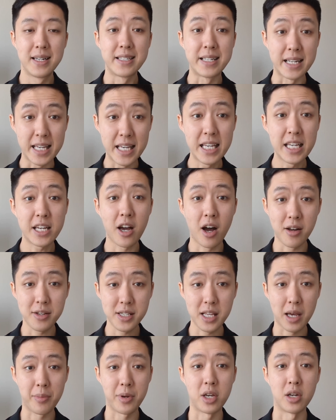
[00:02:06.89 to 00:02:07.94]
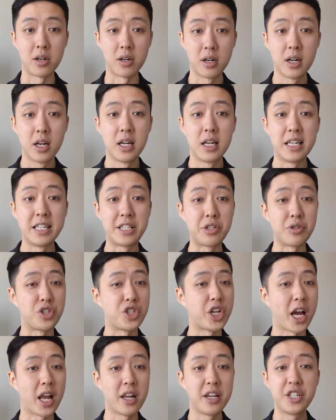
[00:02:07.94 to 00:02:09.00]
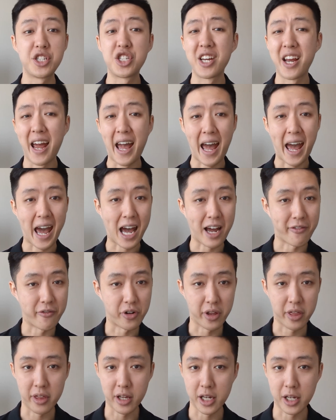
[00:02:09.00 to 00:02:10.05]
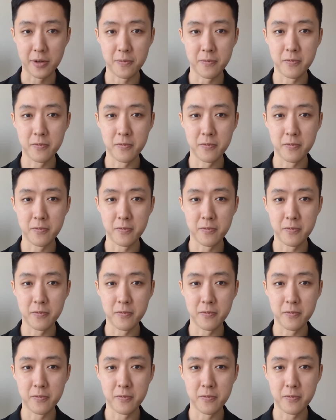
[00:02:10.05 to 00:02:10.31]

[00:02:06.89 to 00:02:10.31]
The key concept here is to challenge everything.